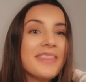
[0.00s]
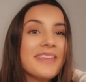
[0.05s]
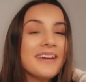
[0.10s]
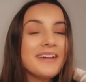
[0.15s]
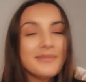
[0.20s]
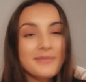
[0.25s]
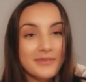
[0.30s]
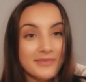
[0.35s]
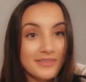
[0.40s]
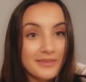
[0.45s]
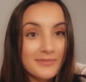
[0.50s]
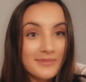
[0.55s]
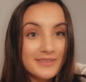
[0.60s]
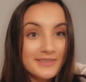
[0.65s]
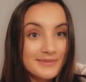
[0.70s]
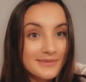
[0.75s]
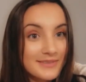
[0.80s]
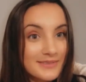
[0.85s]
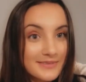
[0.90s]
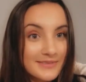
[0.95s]
I hope you have the most
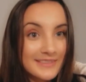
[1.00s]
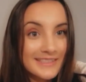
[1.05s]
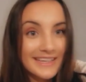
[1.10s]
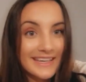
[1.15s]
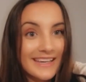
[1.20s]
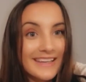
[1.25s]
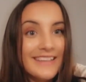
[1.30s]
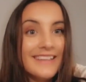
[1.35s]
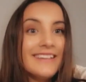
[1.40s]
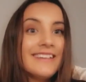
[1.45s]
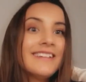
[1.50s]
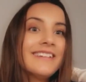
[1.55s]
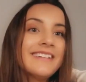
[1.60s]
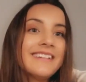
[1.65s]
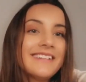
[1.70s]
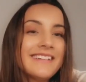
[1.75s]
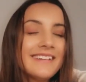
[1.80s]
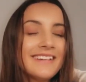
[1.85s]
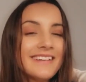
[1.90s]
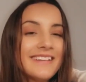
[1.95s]
wonderful day
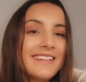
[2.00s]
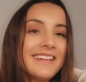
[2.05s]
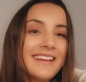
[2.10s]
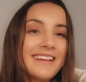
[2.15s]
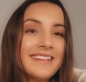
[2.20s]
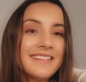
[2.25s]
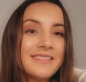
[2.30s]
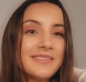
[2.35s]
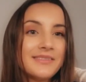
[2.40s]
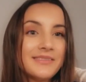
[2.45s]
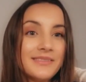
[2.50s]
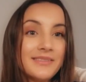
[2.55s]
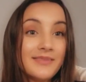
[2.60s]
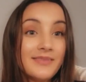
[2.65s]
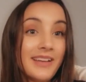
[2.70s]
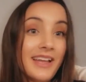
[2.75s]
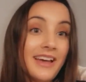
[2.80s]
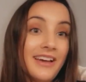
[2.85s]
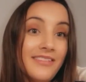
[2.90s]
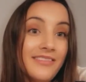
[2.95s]
and that it's filled with
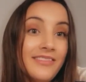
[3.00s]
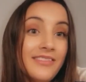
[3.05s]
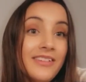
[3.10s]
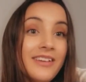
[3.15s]
love